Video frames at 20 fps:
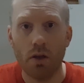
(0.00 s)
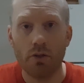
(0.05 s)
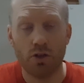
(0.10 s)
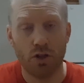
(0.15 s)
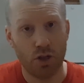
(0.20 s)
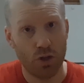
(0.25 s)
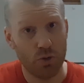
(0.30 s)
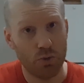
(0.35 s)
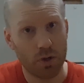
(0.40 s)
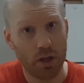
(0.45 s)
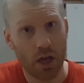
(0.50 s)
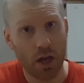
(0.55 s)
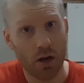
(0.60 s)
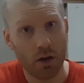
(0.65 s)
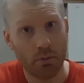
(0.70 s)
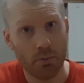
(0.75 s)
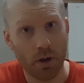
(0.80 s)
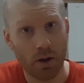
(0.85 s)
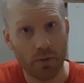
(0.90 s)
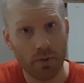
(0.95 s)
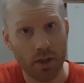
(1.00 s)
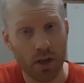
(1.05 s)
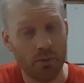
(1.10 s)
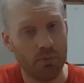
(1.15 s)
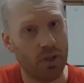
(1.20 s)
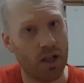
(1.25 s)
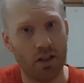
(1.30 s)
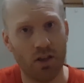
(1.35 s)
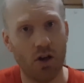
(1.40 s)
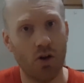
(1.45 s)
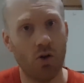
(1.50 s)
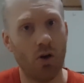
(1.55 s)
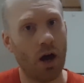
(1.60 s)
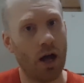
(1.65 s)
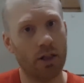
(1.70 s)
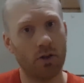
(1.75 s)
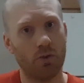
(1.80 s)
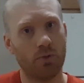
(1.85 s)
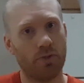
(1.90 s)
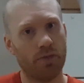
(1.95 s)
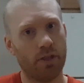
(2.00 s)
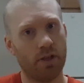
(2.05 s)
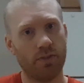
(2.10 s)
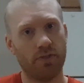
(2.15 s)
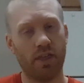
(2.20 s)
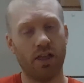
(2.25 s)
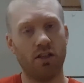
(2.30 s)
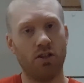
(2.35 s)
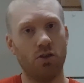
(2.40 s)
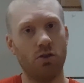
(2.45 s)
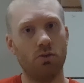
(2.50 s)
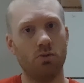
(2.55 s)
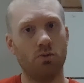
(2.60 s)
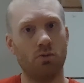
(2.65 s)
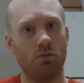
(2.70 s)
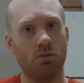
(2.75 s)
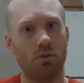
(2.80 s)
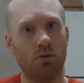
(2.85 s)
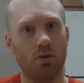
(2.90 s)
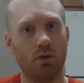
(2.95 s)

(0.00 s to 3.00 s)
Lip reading: Do you care about them? No, I don't think they do.